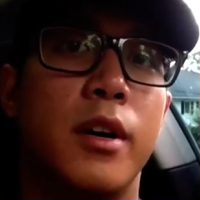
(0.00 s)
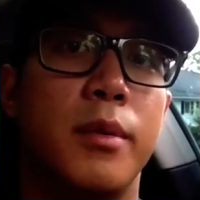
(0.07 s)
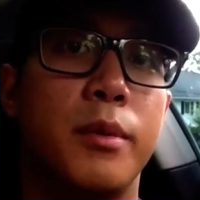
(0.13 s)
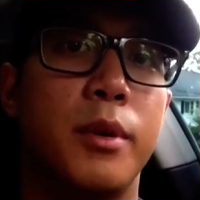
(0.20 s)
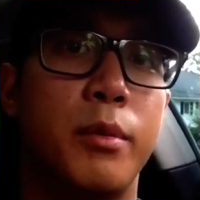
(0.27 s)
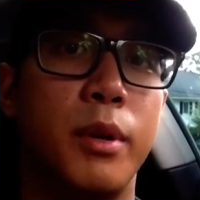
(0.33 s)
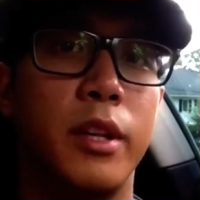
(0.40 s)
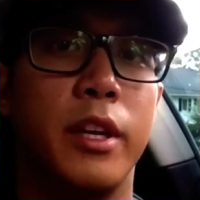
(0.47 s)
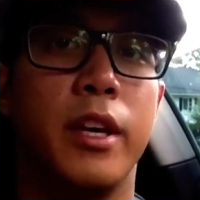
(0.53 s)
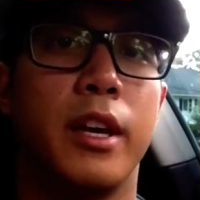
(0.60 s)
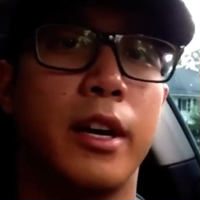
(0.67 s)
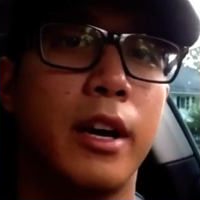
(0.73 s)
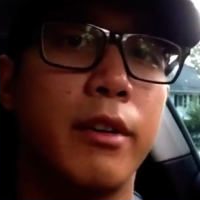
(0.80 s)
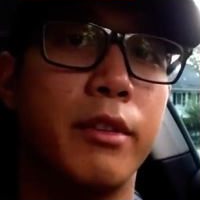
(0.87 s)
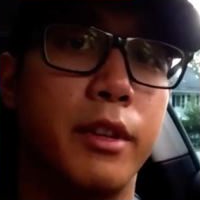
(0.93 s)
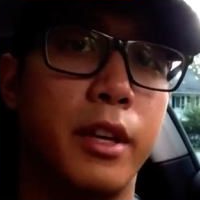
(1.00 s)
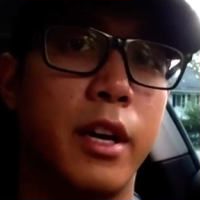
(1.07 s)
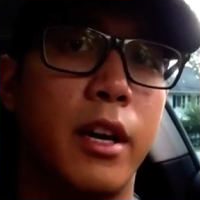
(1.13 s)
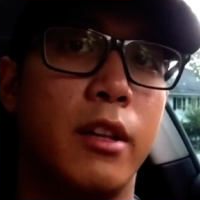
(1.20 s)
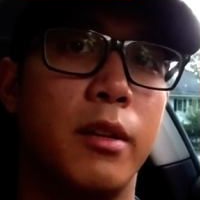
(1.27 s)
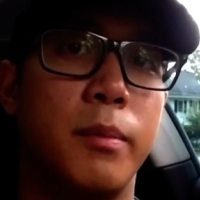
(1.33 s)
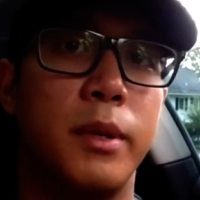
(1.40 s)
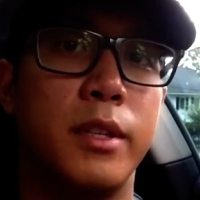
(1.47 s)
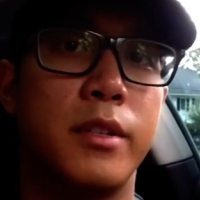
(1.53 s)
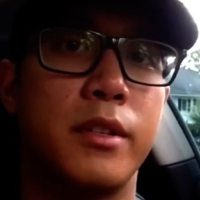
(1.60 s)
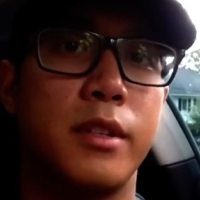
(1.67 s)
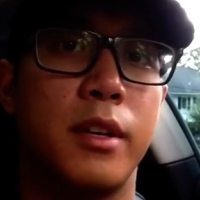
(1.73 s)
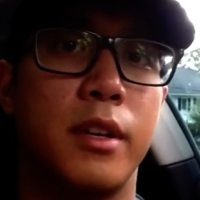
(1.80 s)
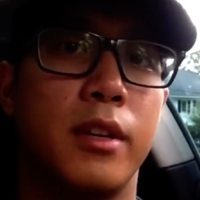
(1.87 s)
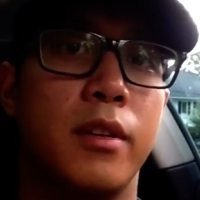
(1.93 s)
You really get out in the
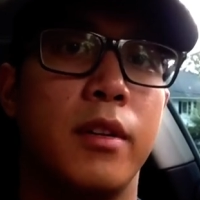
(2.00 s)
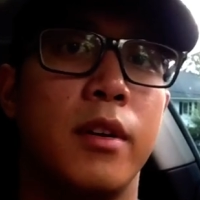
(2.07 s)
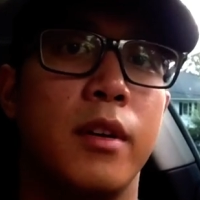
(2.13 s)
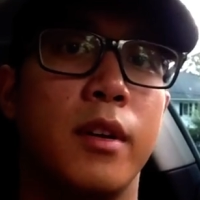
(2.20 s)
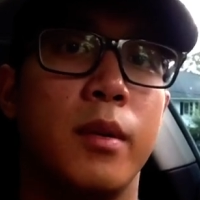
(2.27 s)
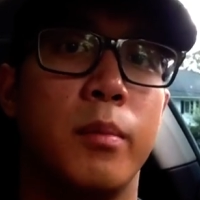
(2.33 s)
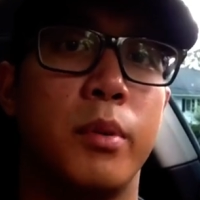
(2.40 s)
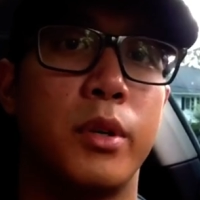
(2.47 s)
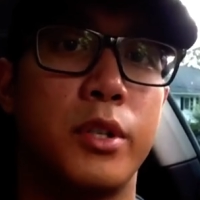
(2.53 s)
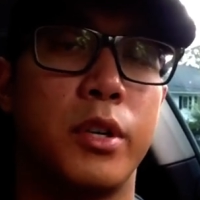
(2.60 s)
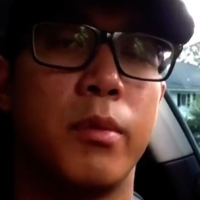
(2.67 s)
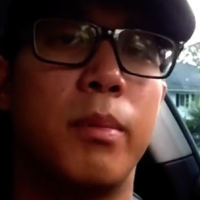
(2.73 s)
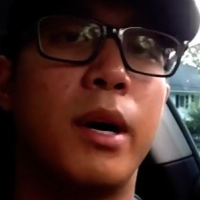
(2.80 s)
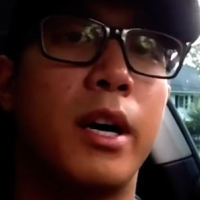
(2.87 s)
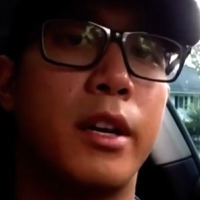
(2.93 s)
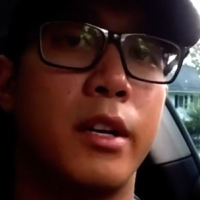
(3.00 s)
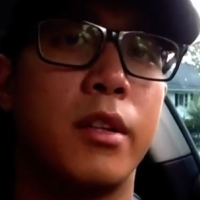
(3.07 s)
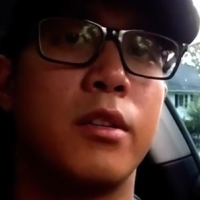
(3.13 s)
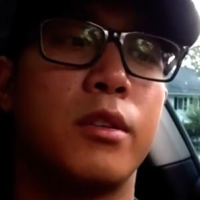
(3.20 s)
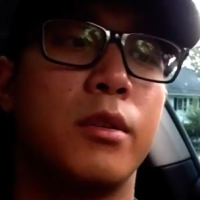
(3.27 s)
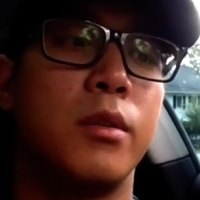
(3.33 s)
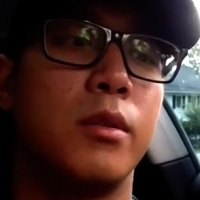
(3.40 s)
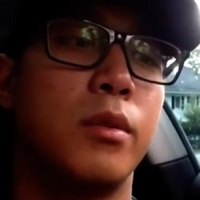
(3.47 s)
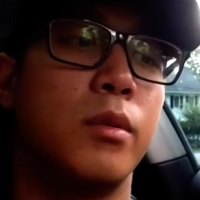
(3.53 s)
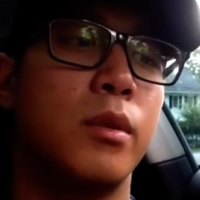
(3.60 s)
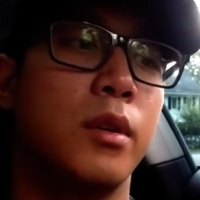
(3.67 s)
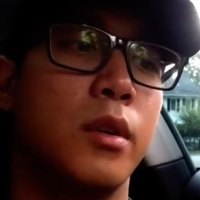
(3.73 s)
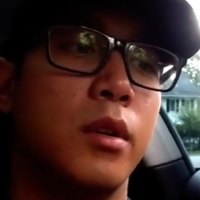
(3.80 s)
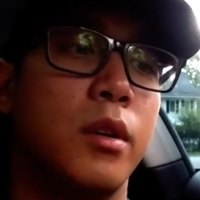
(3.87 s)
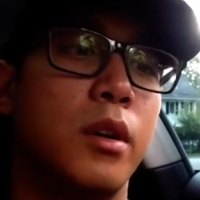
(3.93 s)
elements and push your body
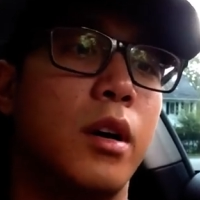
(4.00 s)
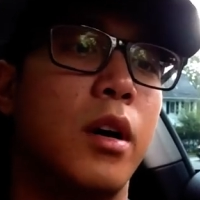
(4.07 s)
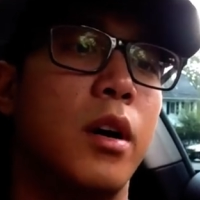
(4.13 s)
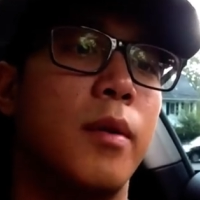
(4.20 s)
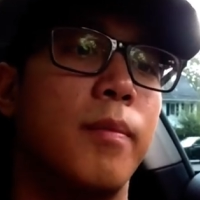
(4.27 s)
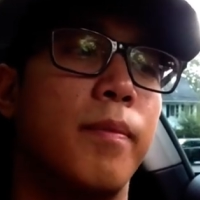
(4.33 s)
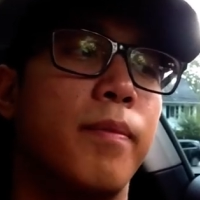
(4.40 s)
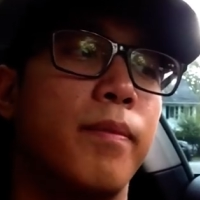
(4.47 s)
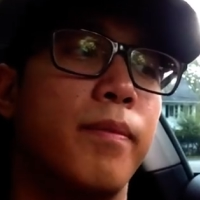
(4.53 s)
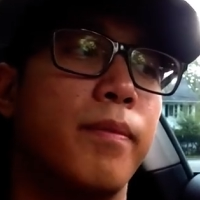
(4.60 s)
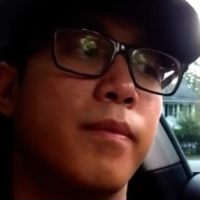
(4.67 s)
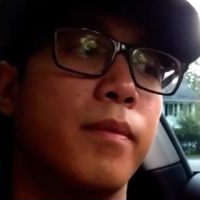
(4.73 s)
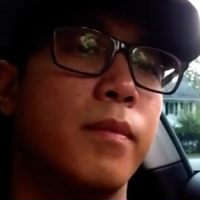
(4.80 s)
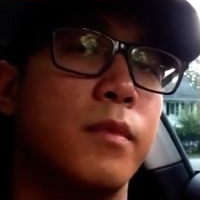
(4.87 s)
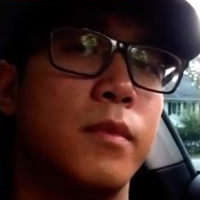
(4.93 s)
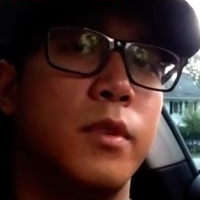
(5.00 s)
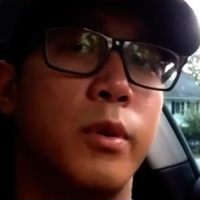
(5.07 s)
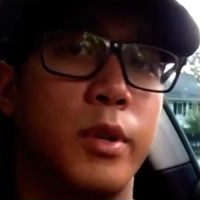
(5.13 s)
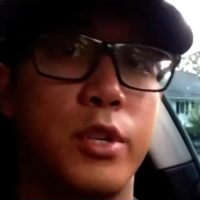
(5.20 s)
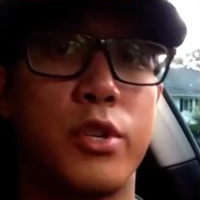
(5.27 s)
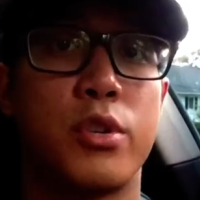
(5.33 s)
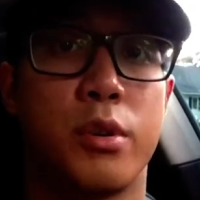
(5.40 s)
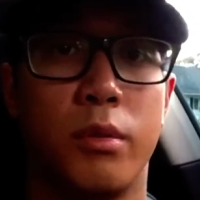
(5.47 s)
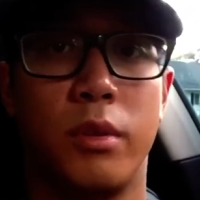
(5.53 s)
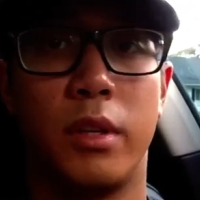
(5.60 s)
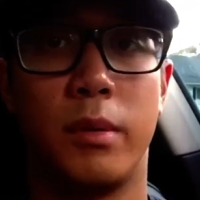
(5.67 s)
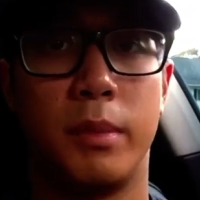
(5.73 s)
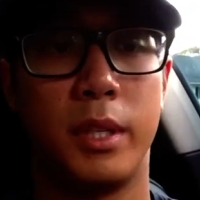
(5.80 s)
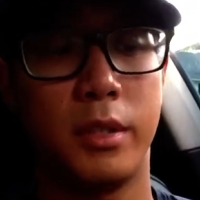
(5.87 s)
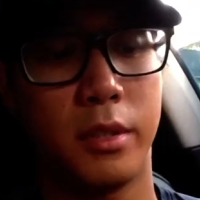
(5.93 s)
um, to its true
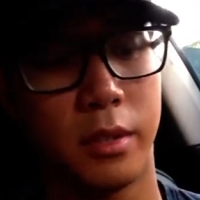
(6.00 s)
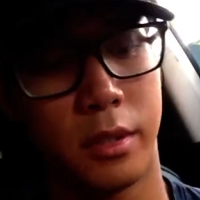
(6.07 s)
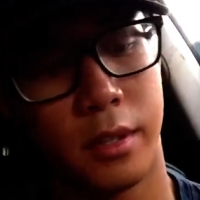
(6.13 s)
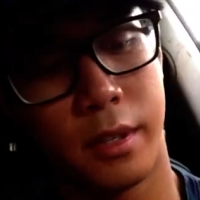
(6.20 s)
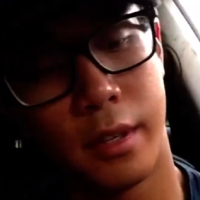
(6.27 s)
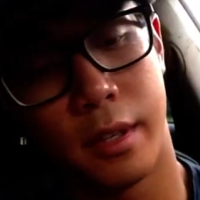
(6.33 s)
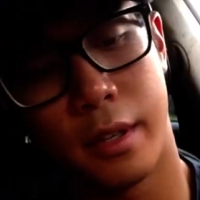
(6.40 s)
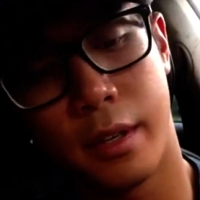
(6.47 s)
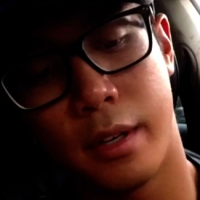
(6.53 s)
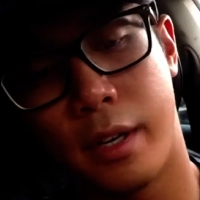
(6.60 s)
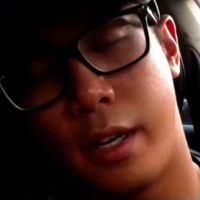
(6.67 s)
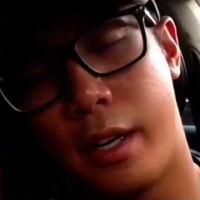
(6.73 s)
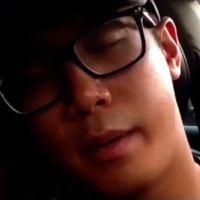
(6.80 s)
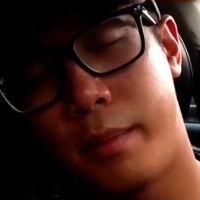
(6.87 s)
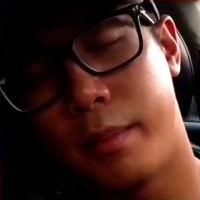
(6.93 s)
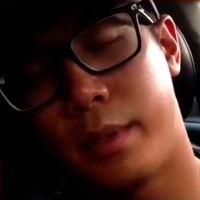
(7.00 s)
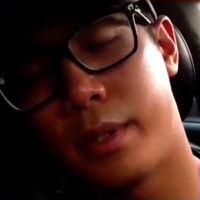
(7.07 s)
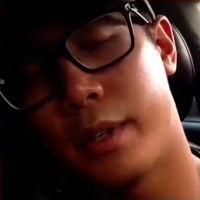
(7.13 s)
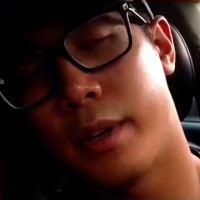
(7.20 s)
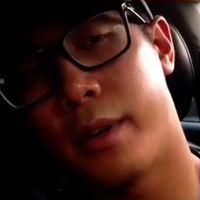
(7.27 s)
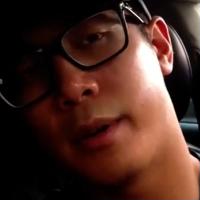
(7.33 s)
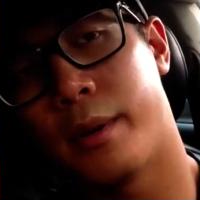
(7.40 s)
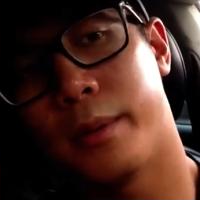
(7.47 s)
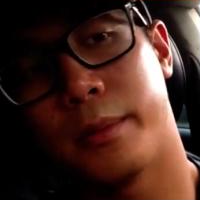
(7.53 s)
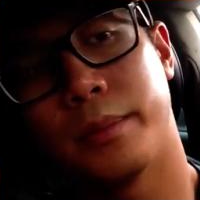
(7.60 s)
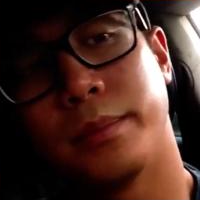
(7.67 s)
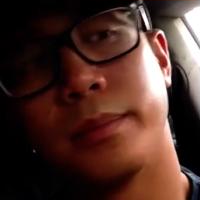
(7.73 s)
limits. So